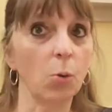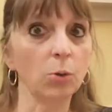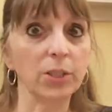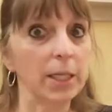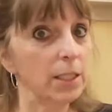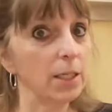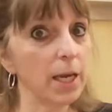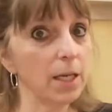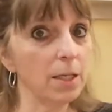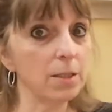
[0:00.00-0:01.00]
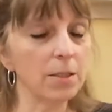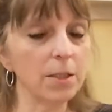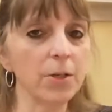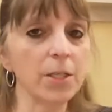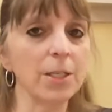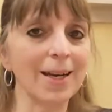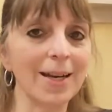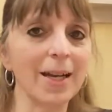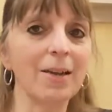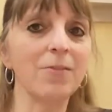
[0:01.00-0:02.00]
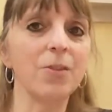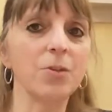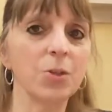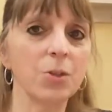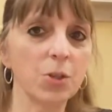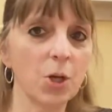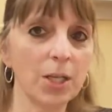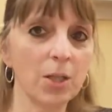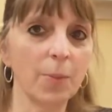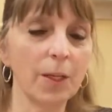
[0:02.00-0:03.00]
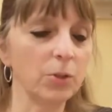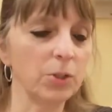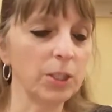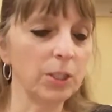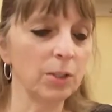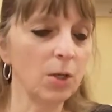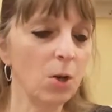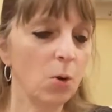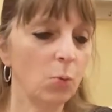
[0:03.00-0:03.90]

old 1980s series that I have, there's a song in there by Lucille